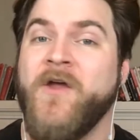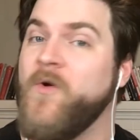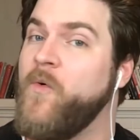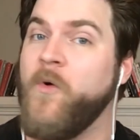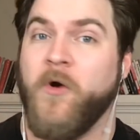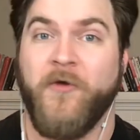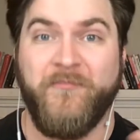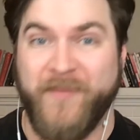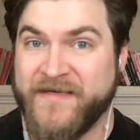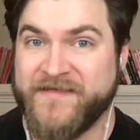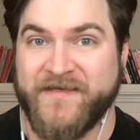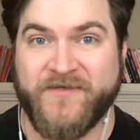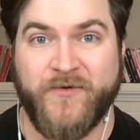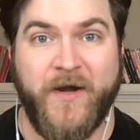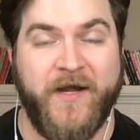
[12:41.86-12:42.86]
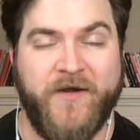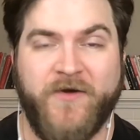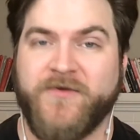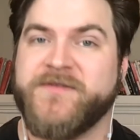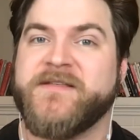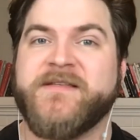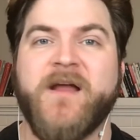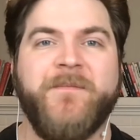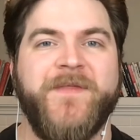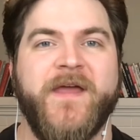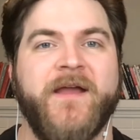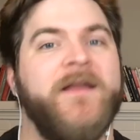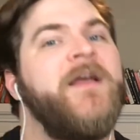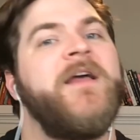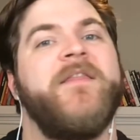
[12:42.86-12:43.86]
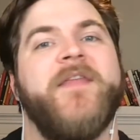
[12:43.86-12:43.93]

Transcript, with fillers: or in business credit or something